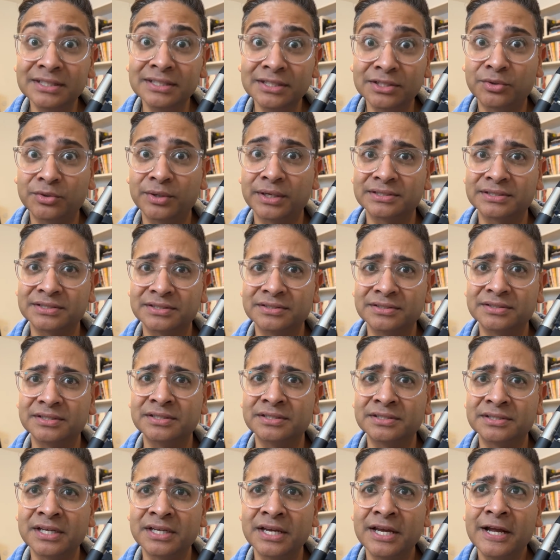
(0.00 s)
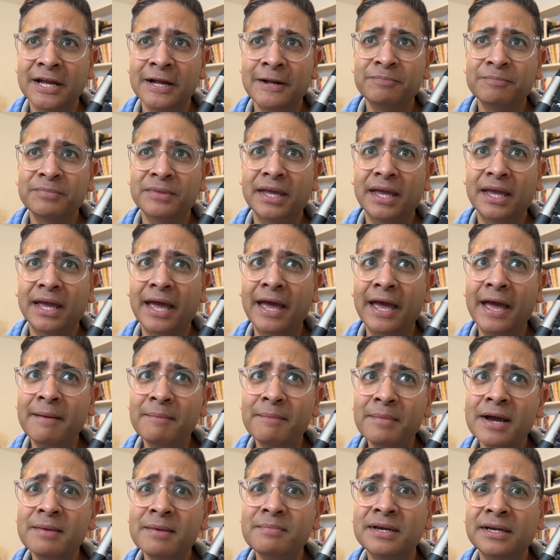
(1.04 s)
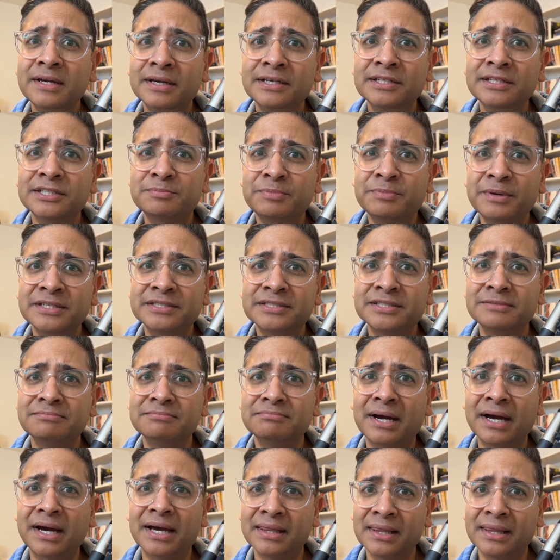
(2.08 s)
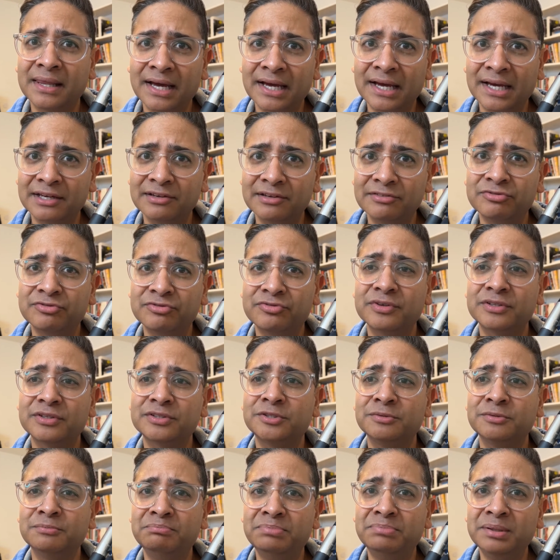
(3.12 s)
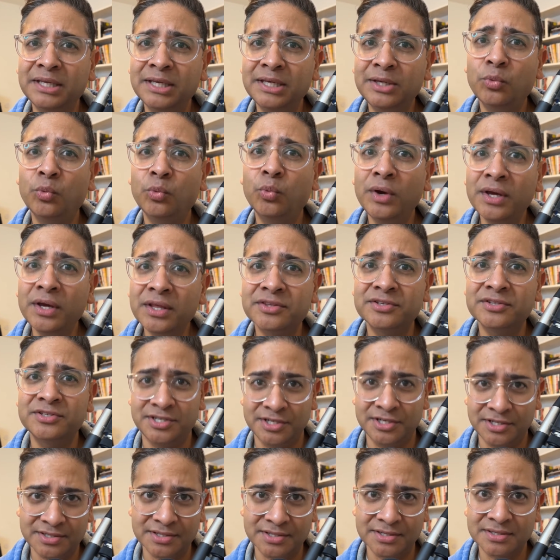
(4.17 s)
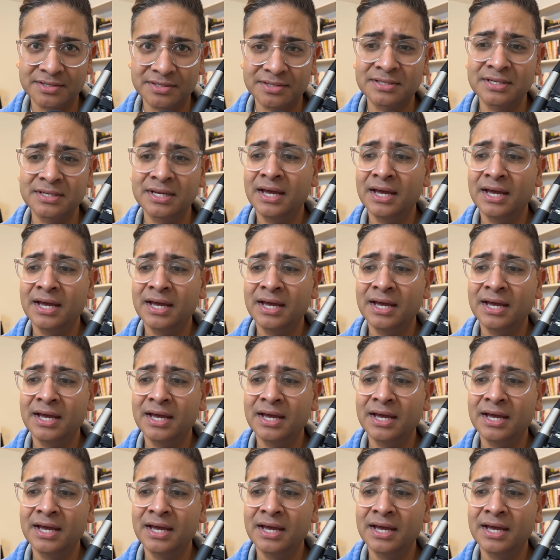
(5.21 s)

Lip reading: questions is, am I making space in my life to be with Jesus,